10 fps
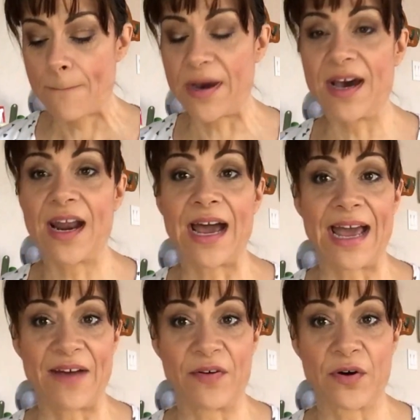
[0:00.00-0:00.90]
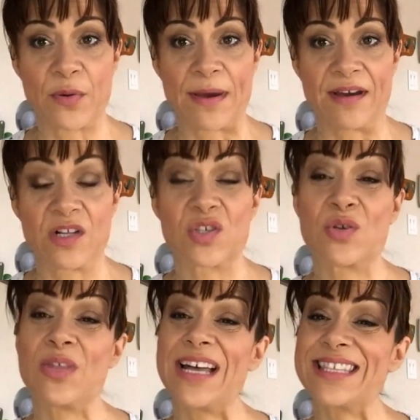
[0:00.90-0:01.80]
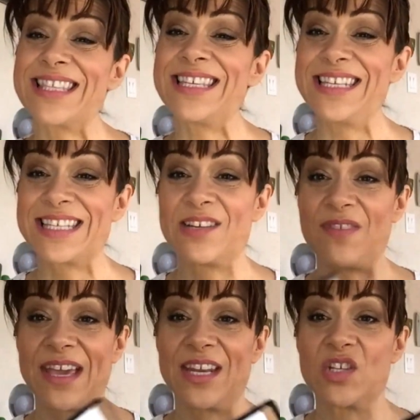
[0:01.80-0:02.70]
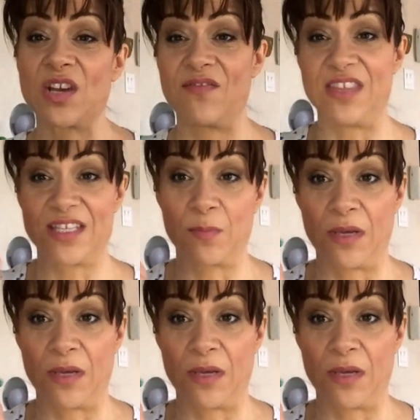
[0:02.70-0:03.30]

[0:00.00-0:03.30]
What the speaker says: But I have heard about it. So that's the disadvantage of this